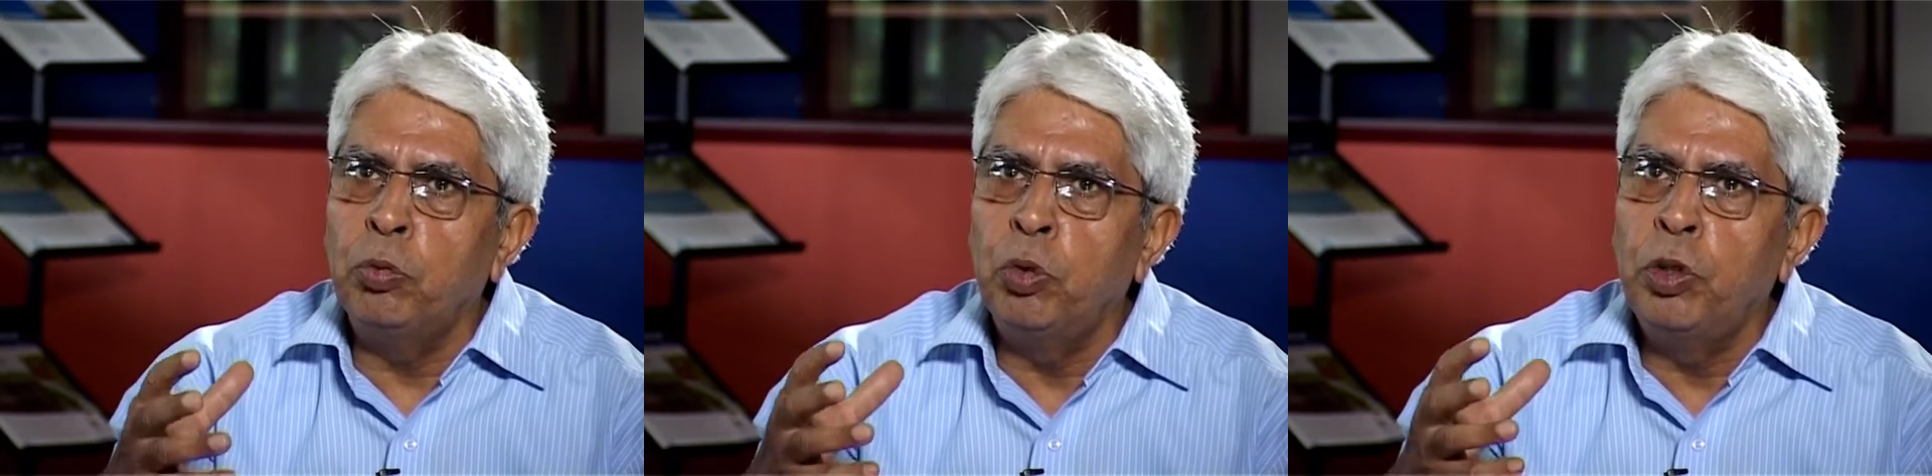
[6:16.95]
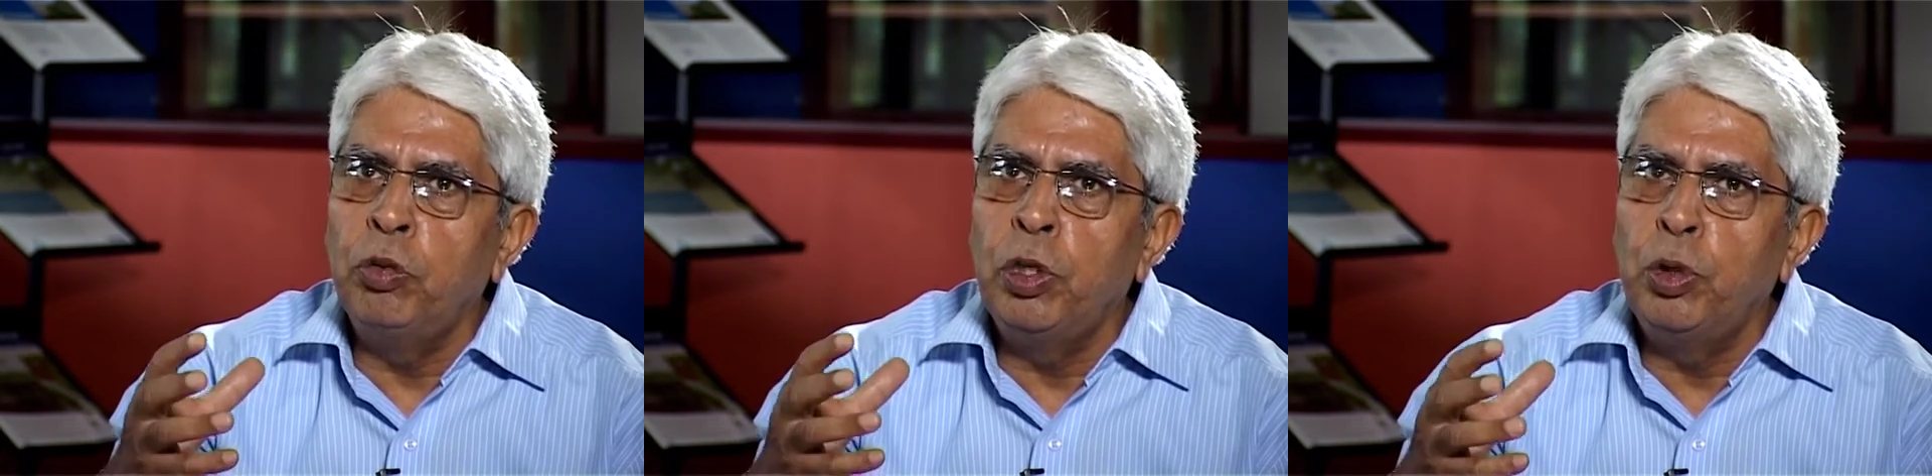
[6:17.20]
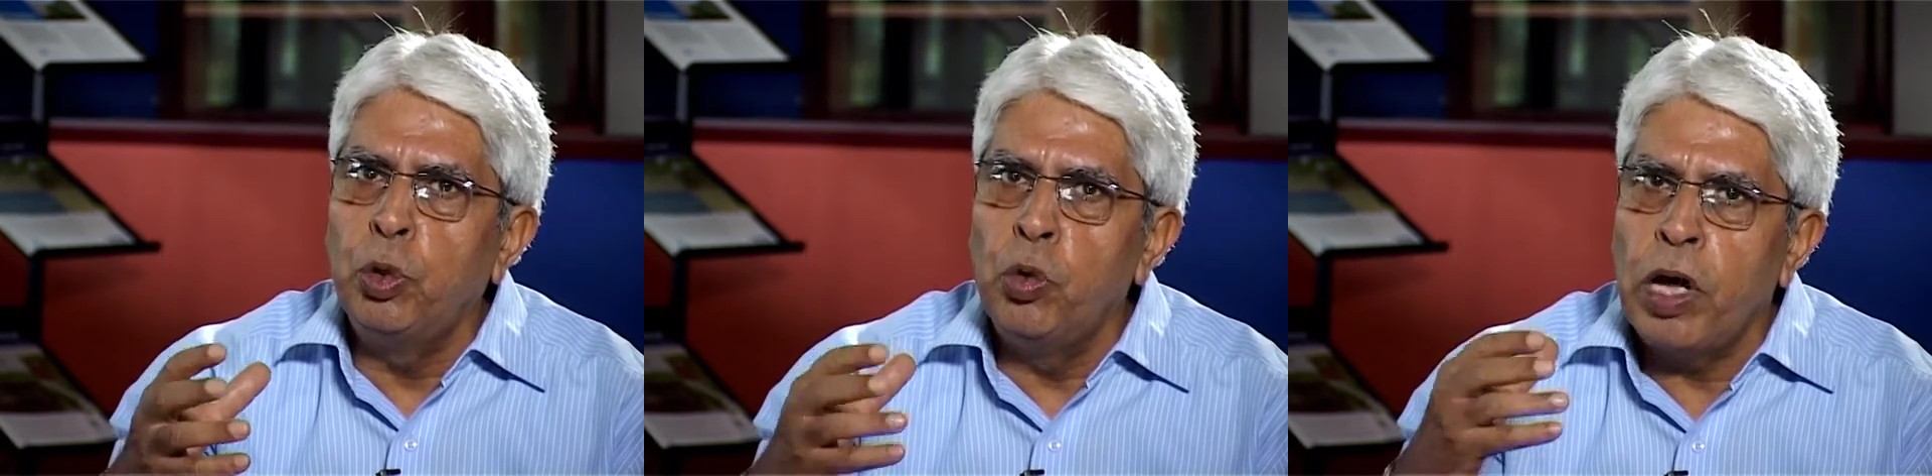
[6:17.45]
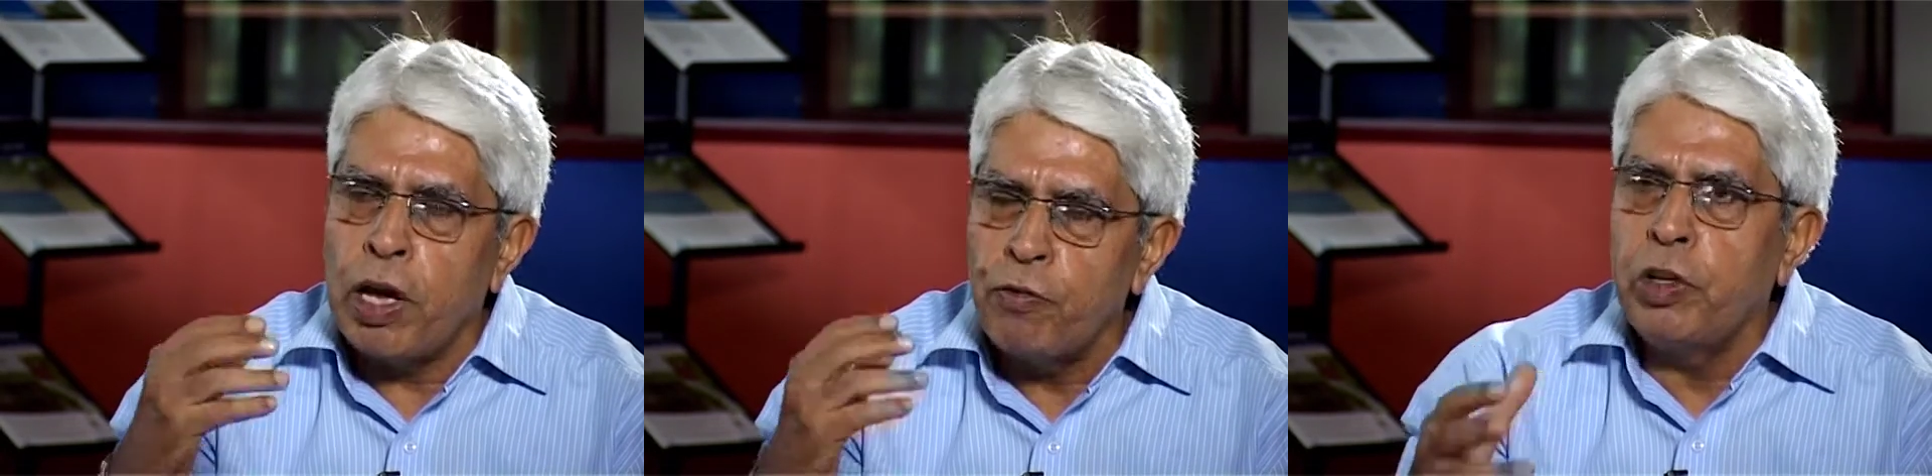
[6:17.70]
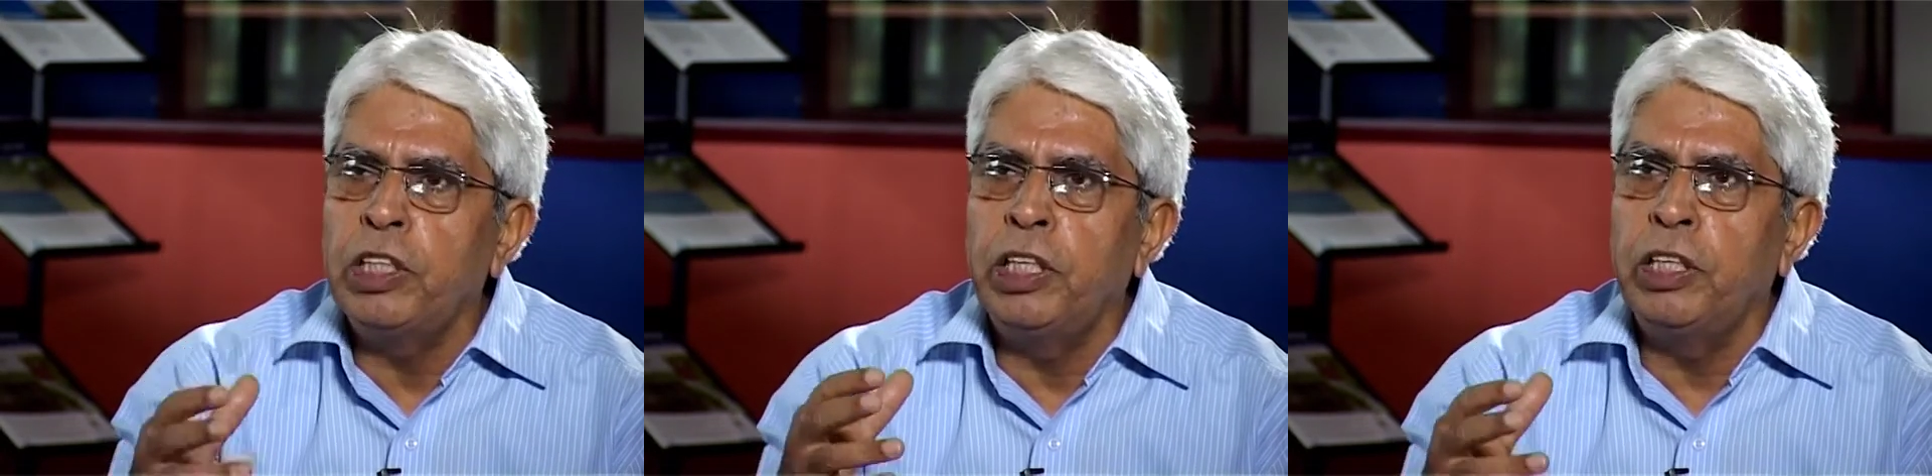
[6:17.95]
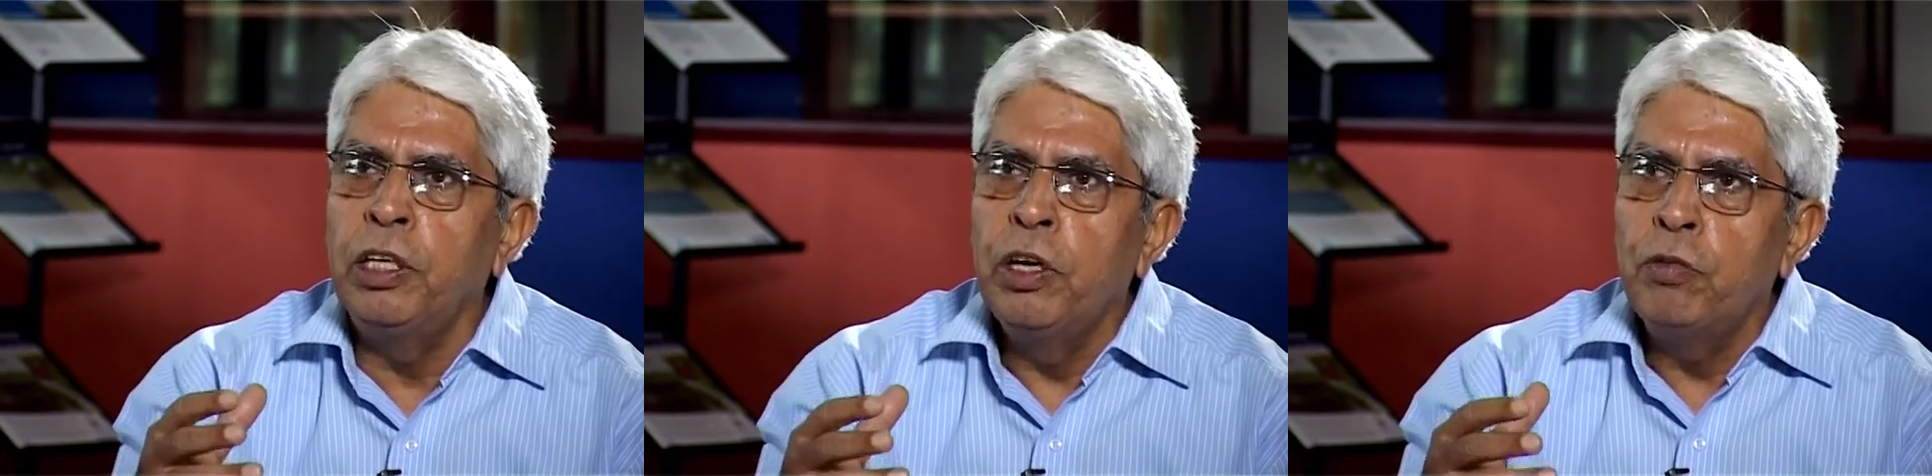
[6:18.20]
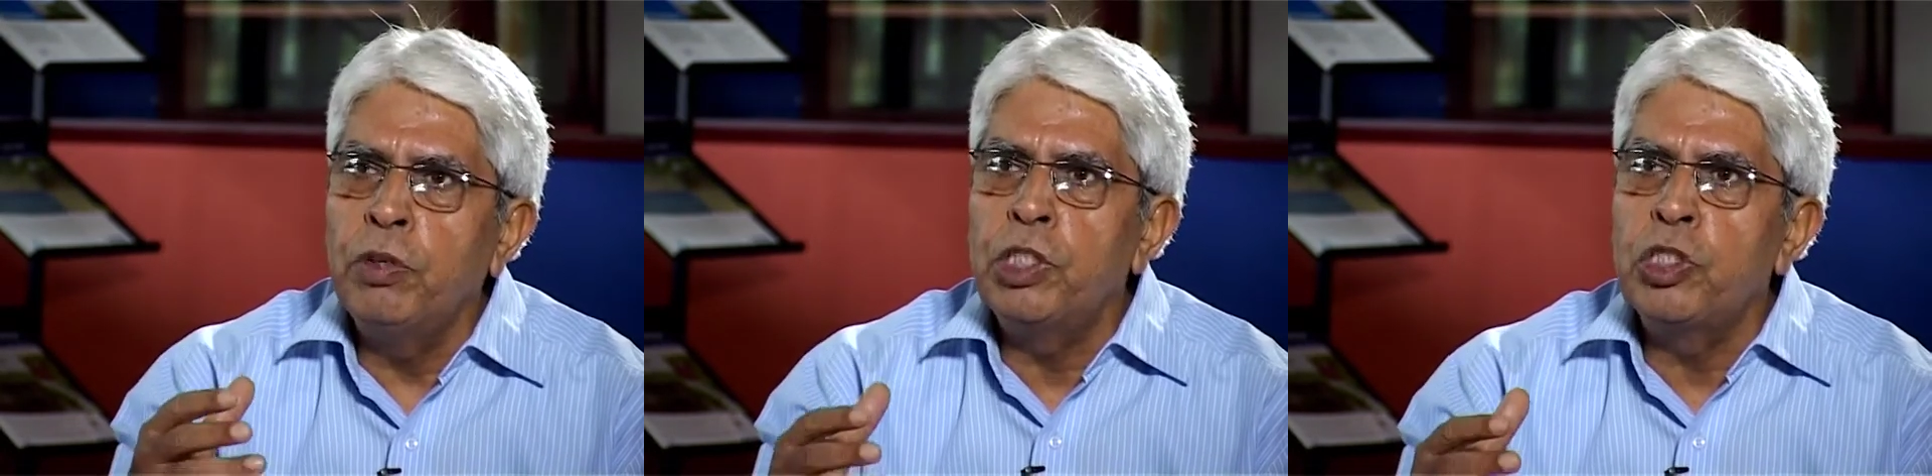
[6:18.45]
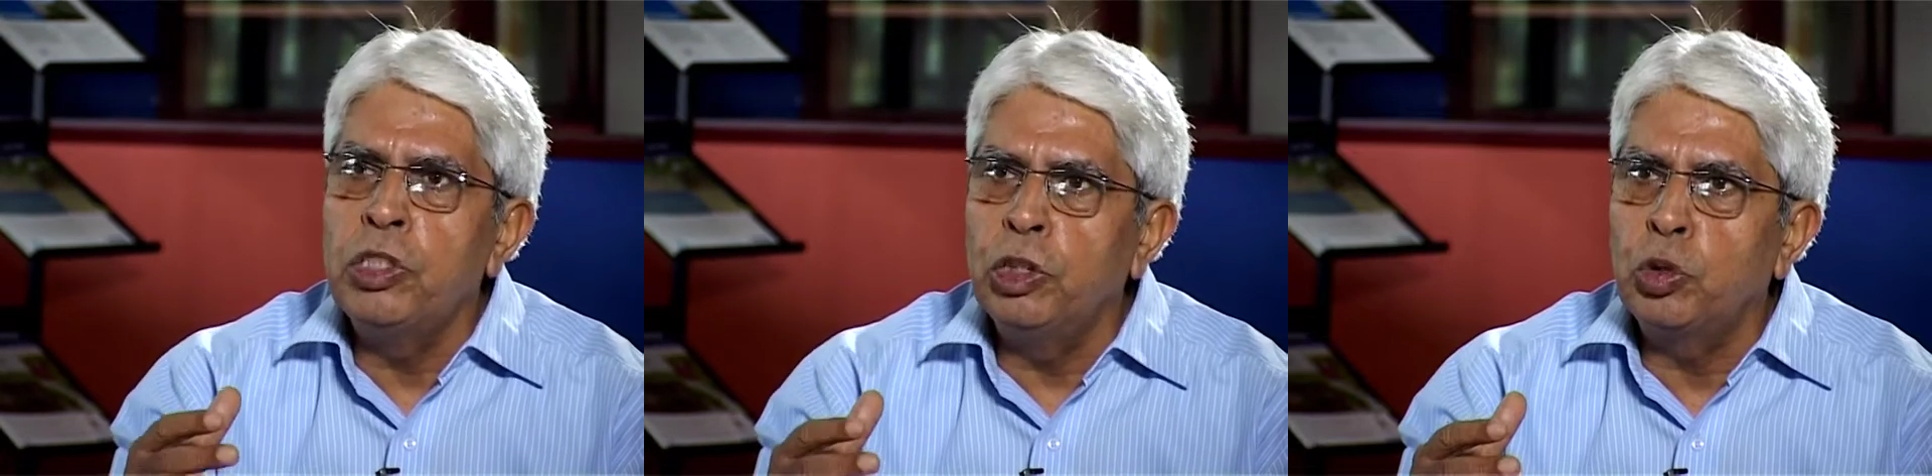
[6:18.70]
we will do everything
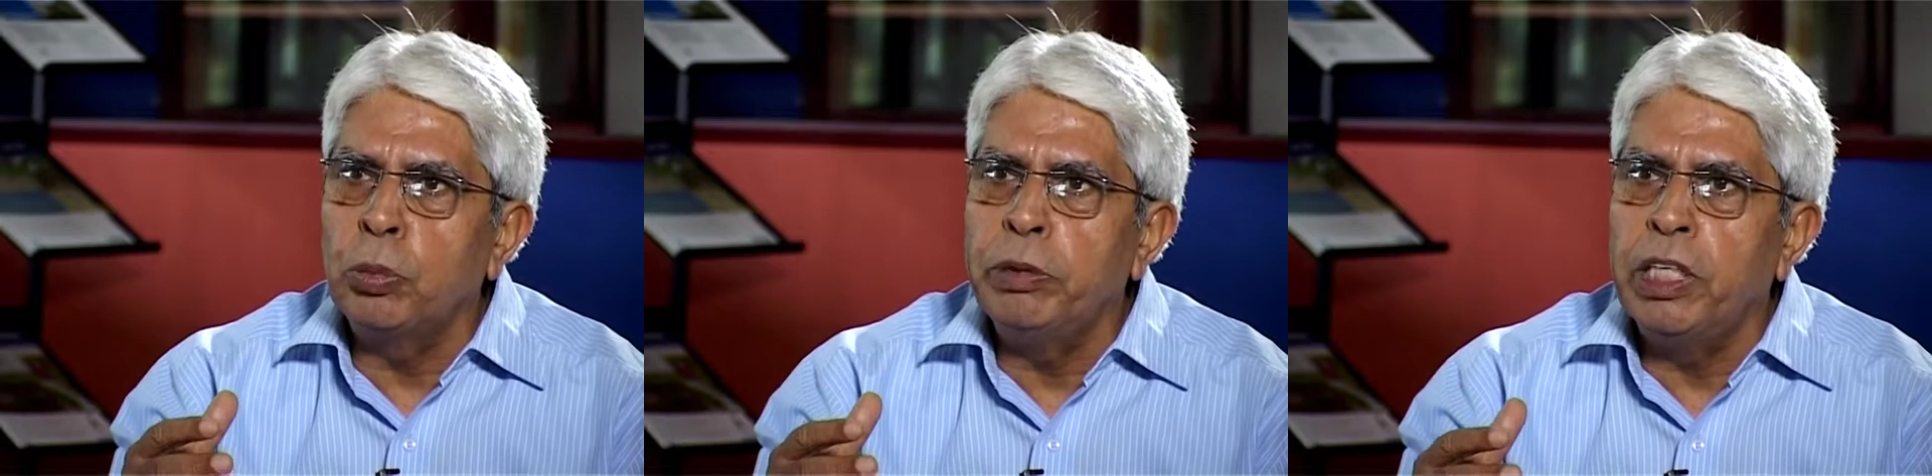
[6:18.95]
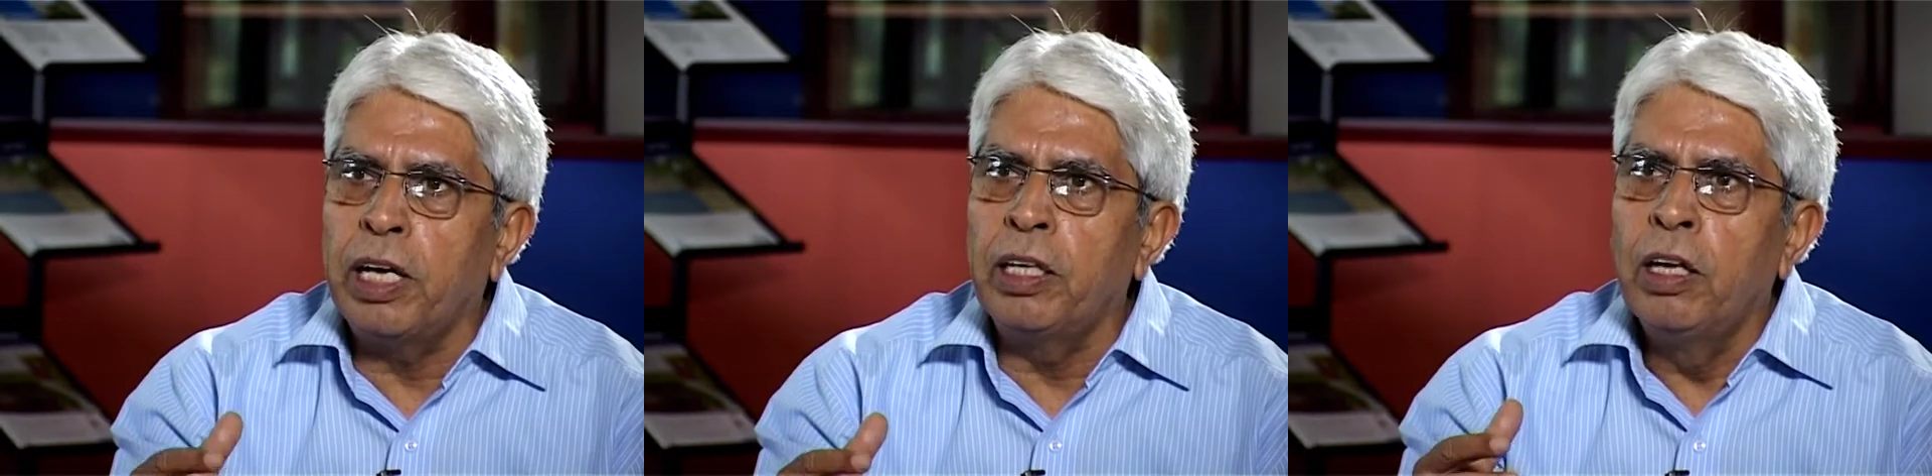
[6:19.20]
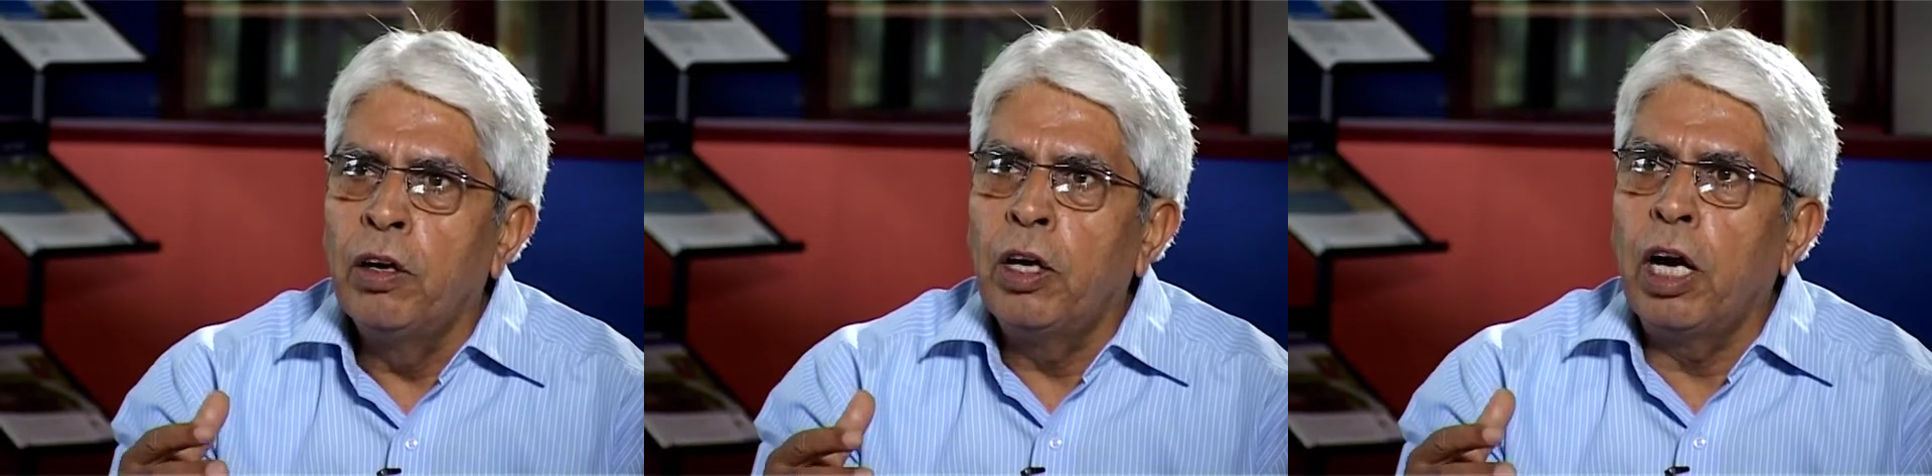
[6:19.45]
which needs to be done